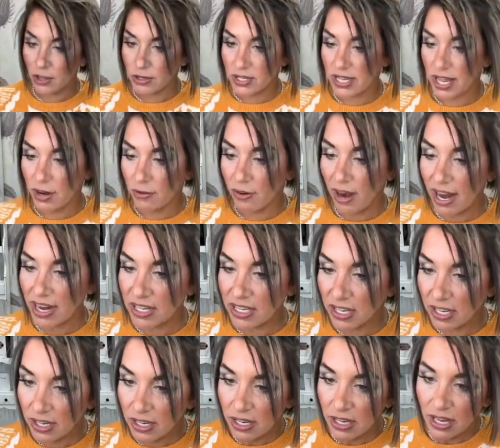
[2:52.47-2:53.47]
tan, you
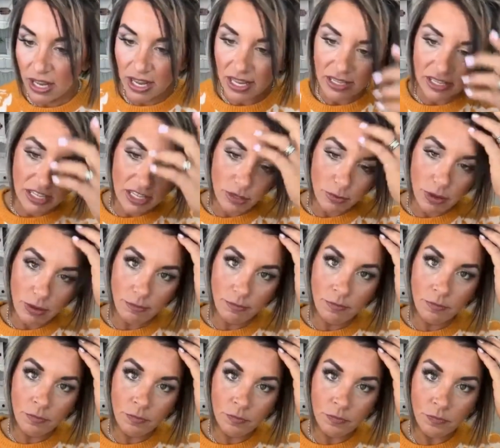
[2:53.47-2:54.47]
said, right? Is
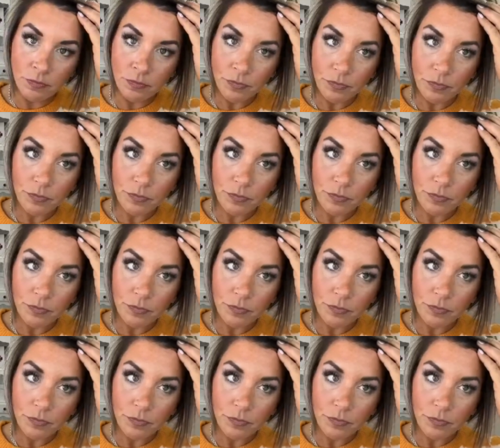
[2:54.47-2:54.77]
this one?